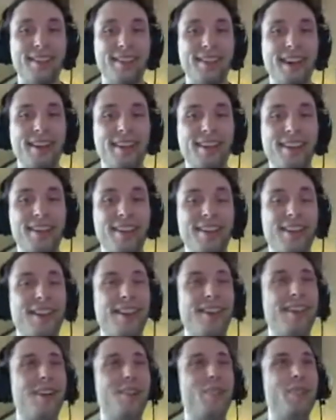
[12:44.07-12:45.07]

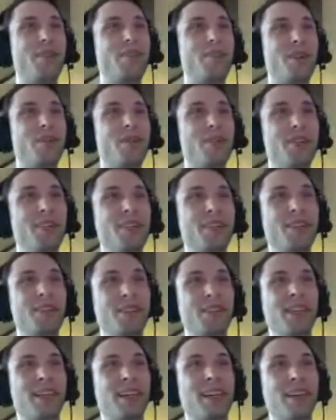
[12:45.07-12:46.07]
Sadly, that had not been
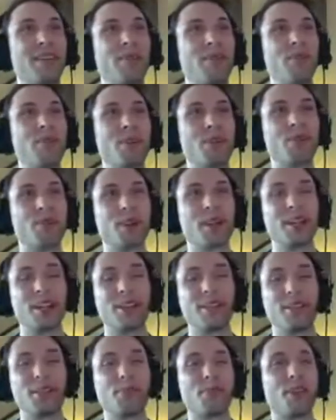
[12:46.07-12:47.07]
published when we were
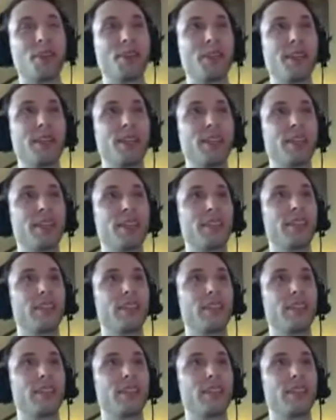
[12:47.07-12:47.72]
working on this project.